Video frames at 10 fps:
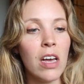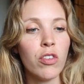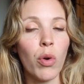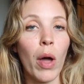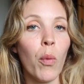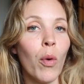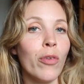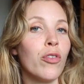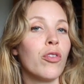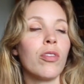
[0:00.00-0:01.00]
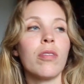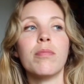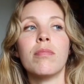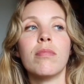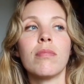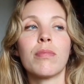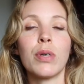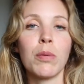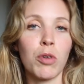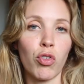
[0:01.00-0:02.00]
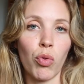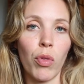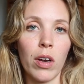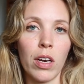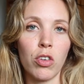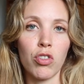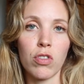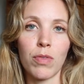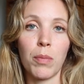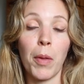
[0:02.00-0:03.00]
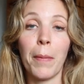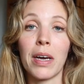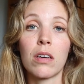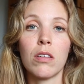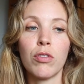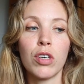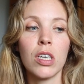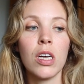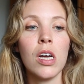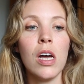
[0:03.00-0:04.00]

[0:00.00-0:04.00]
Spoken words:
So I was pretty much sold on it just from the back cover.